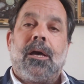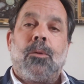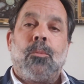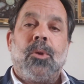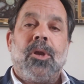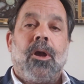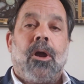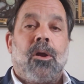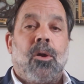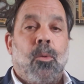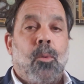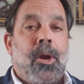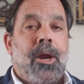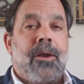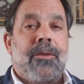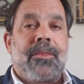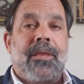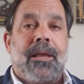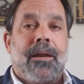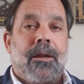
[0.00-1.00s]
We are
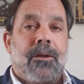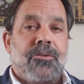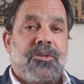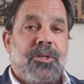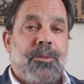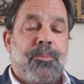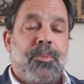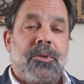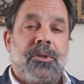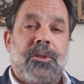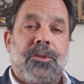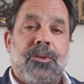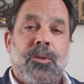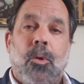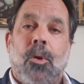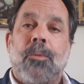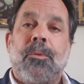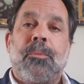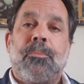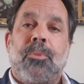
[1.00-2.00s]
aware that our typical
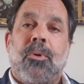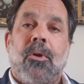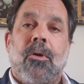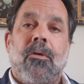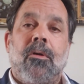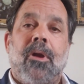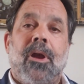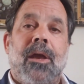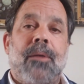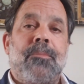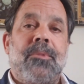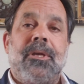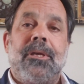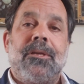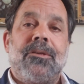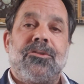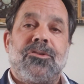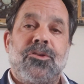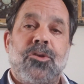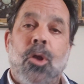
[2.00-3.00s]
normal program
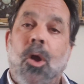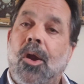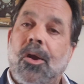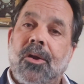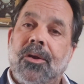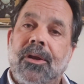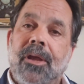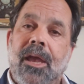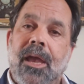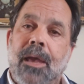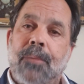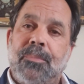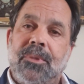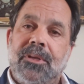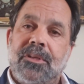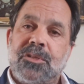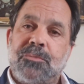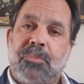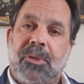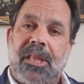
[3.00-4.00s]
is not going to
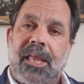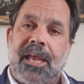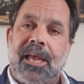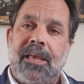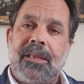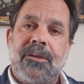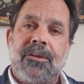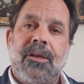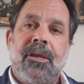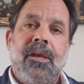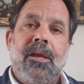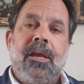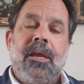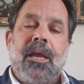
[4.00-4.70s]
happen as planned,